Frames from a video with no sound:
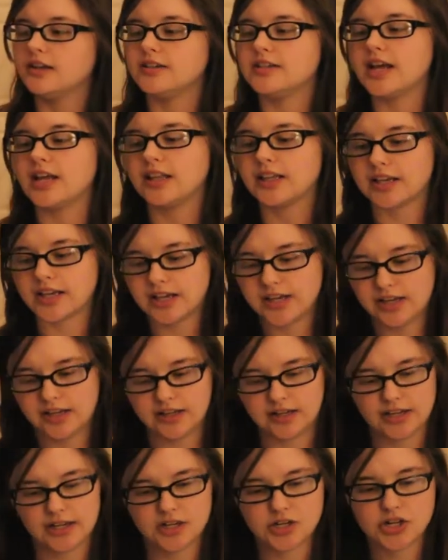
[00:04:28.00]

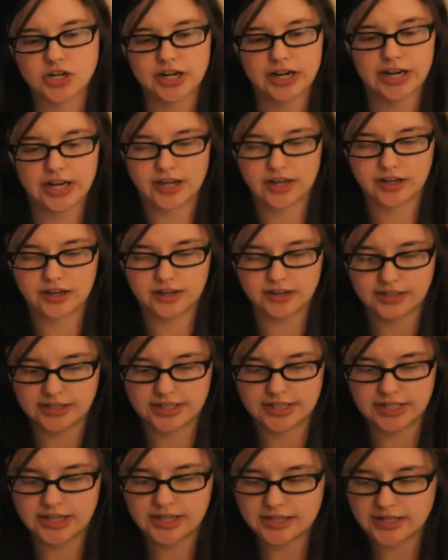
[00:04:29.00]
delicate, intricate, and
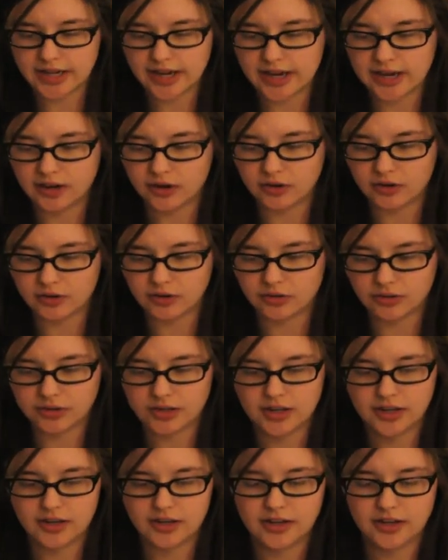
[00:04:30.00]
detailed,
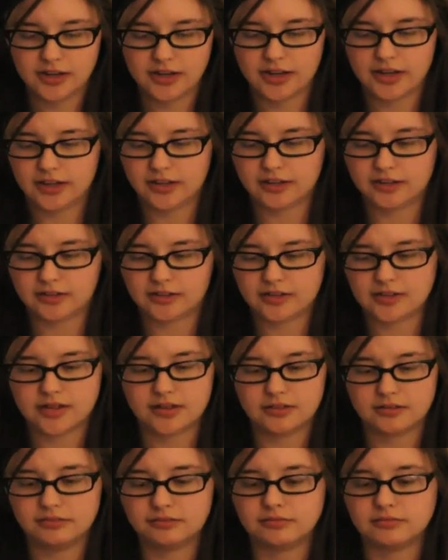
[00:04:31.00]
and
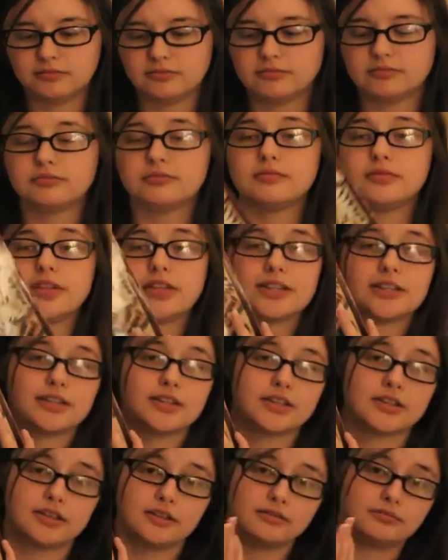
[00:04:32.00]
this
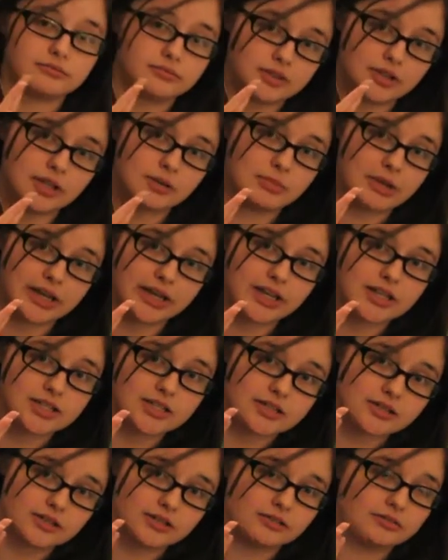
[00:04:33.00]
is the
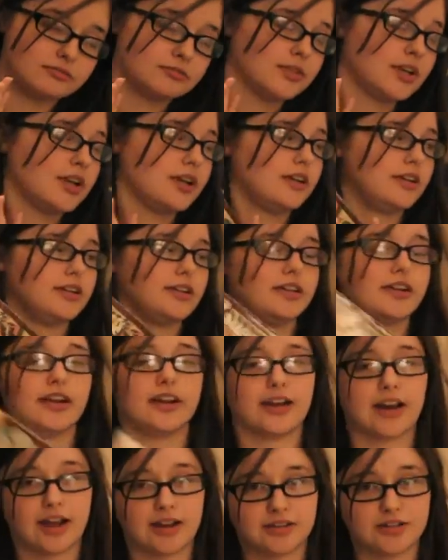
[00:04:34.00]
biggest,
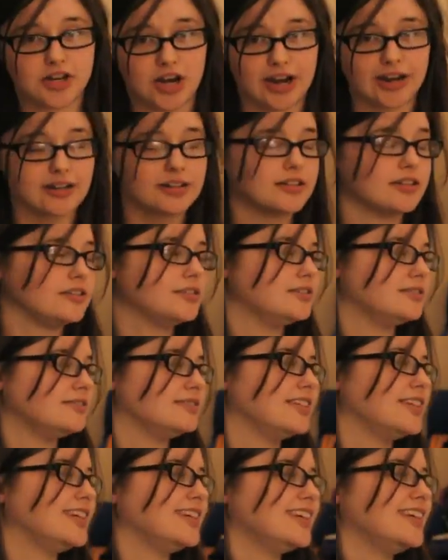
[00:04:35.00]
and I checked
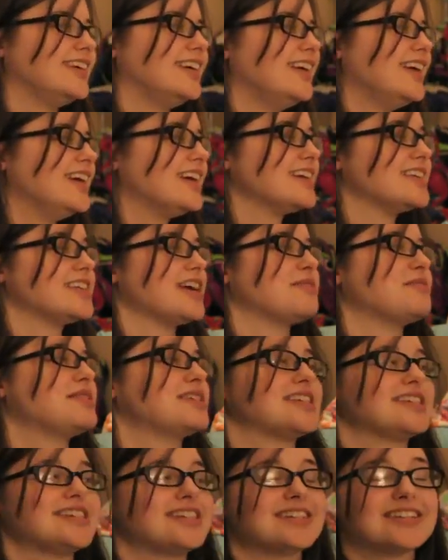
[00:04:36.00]
because I
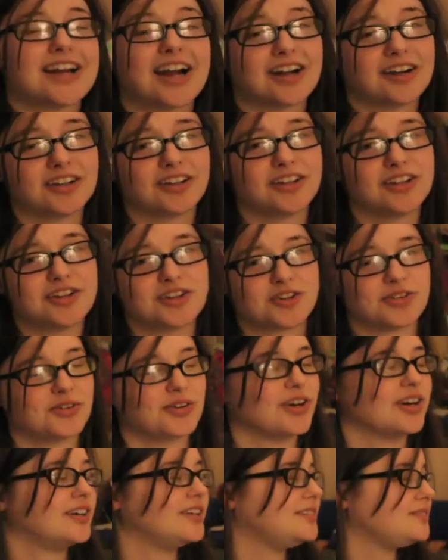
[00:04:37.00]
wasn't entirely
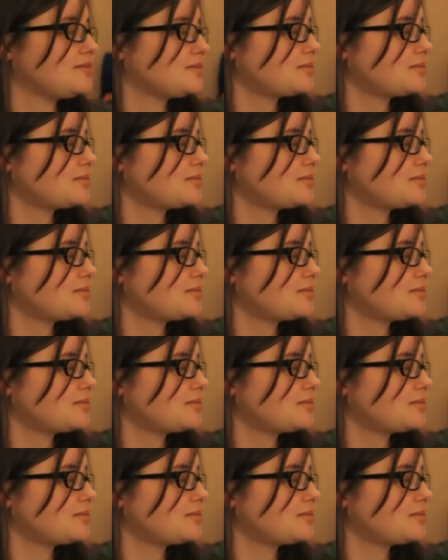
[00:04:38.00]
sure.